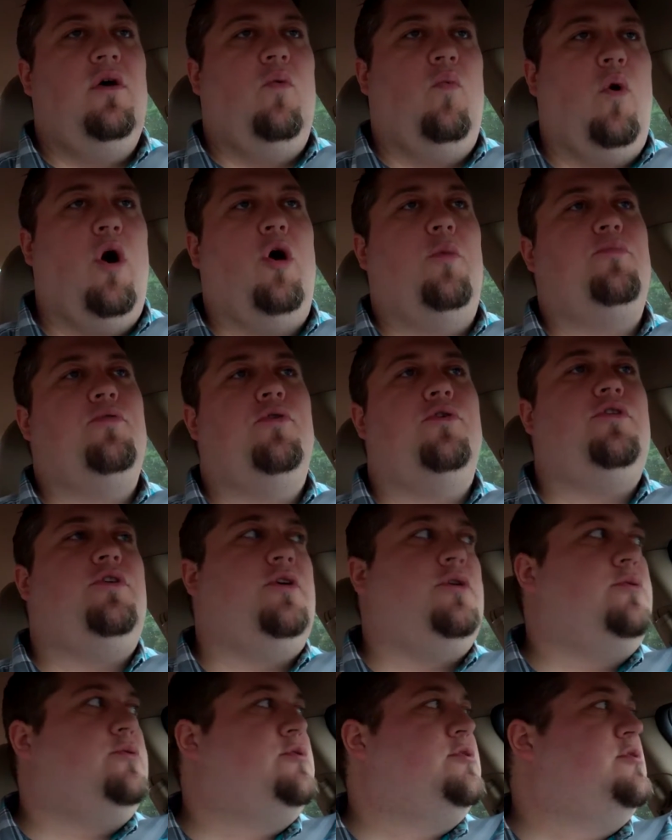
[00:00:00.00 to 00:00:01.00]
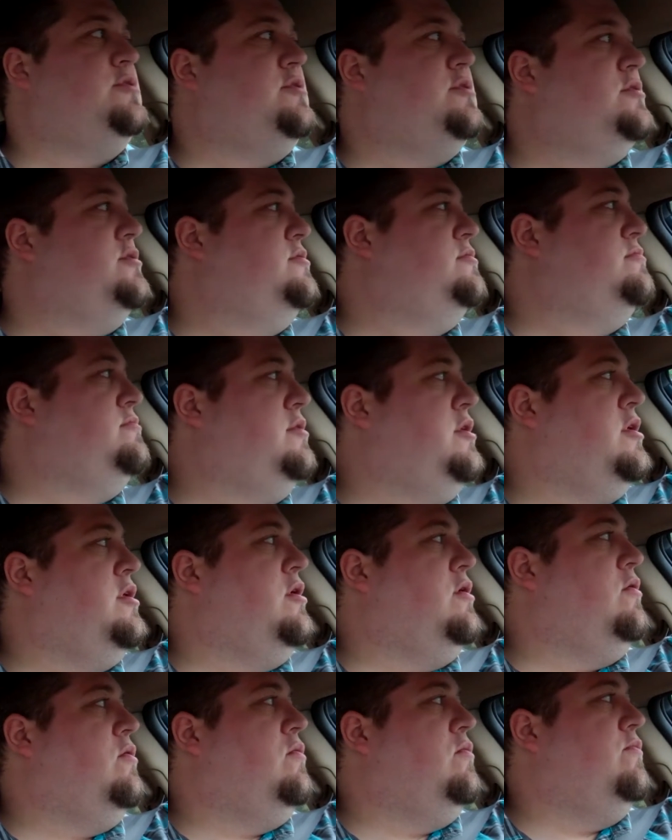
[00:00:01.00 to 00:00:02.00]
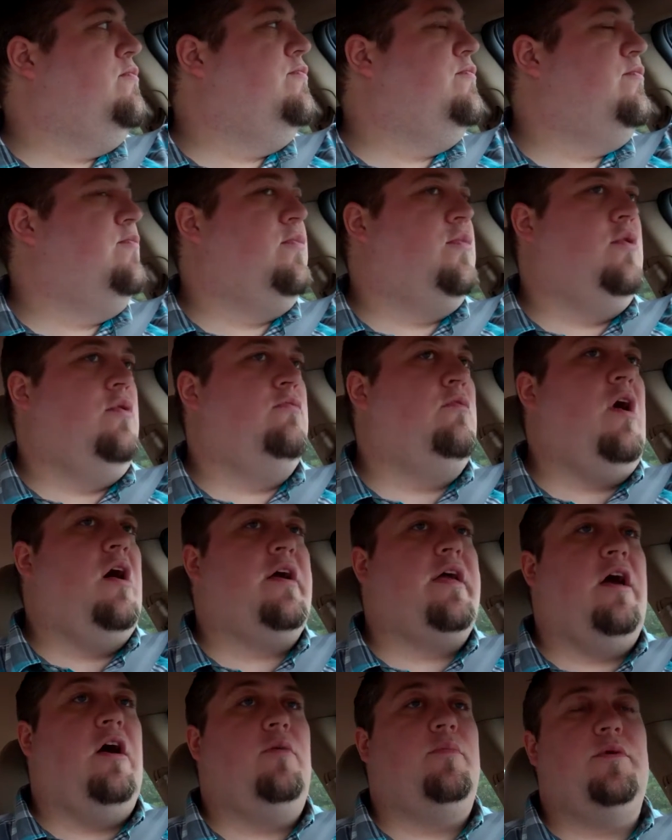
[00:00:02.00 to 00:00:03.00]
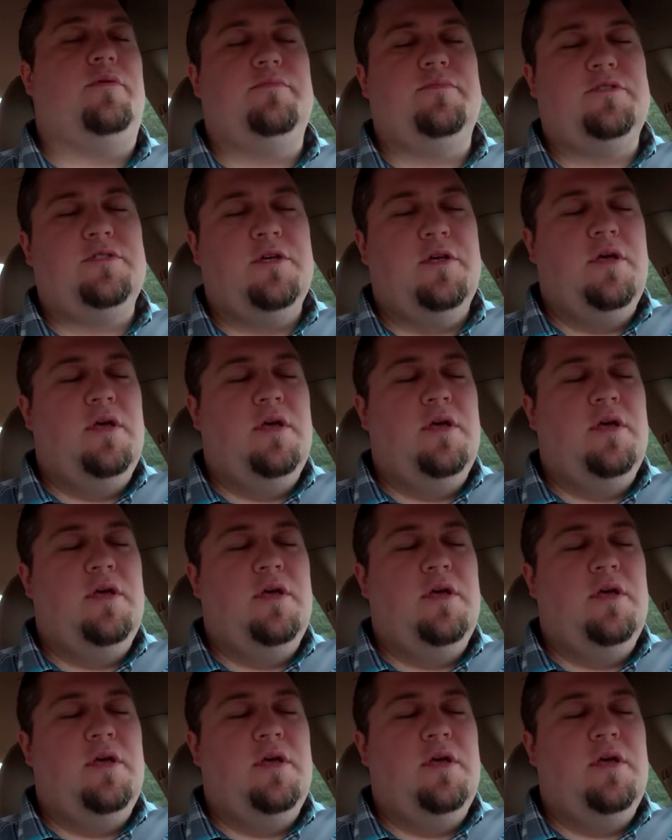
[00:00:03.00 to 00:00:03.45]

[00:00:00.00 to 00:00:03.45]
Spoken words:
well produced, rock albums.